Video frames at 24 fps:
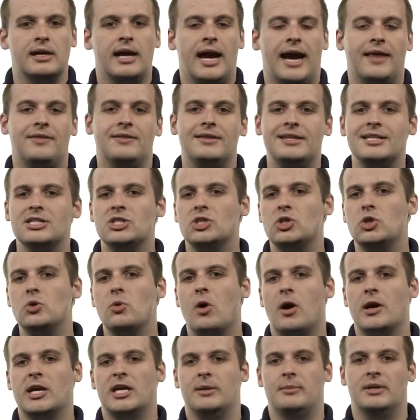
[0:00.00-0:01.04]
And these two
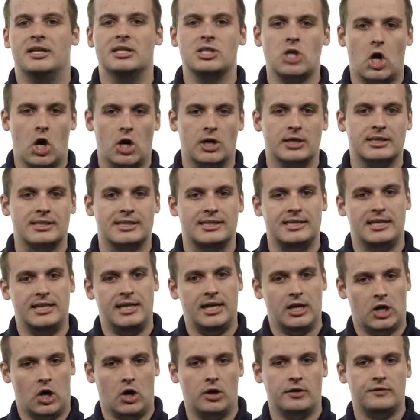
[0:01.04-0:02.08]
arguments, argc
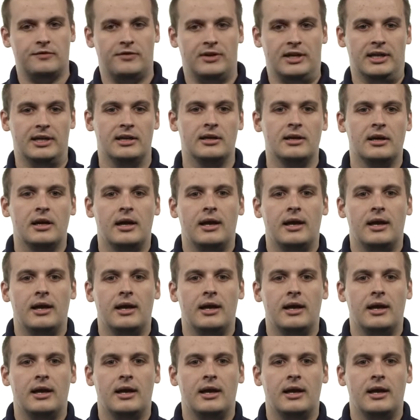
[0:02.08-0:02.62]
and argv,